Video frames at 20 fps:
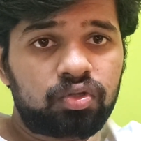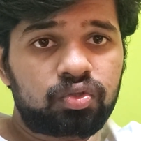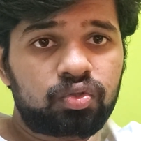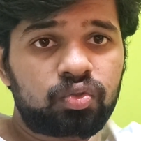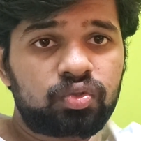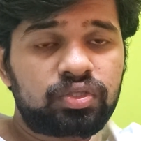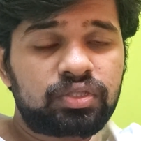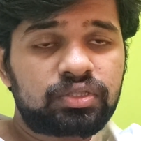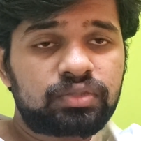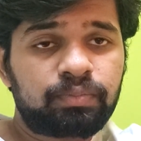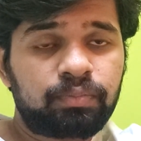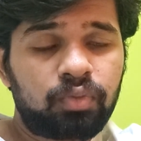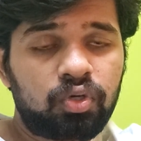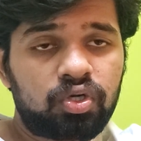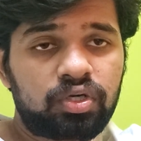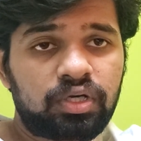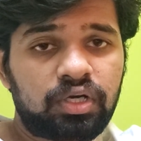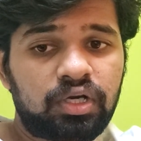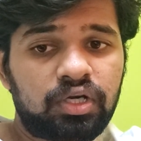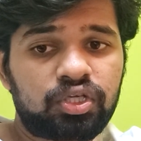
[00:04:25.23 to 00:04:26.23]
through the
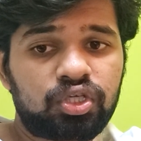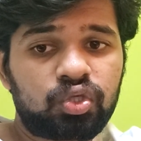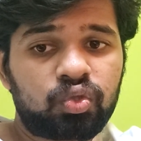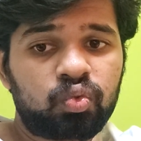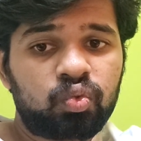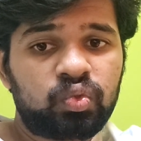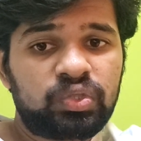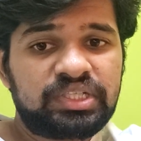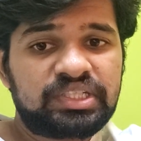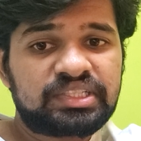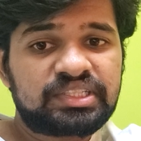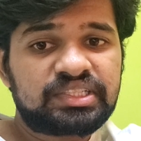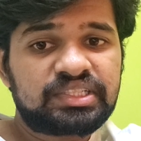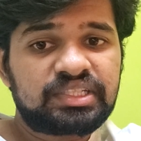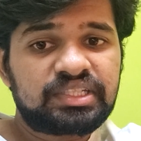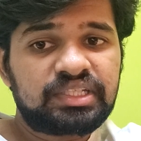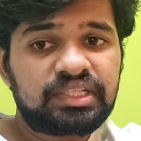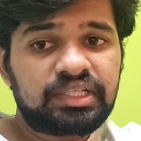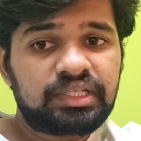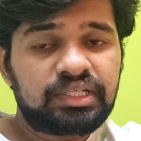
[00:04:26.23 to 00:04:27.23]
book you will
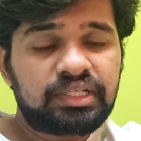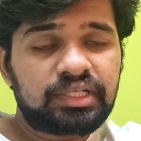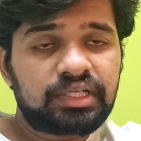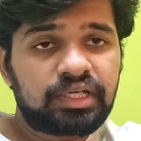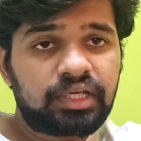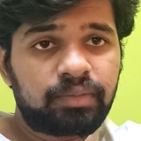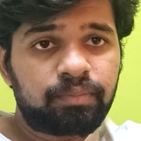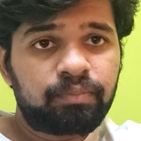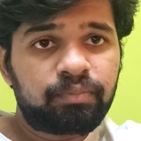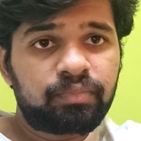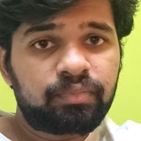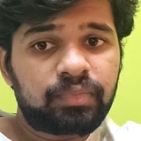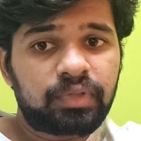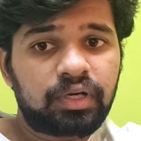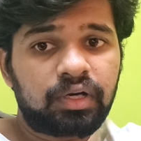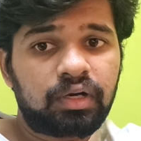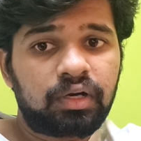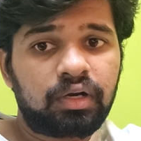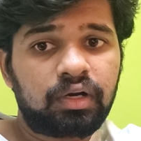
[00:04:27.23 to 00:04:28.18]
see him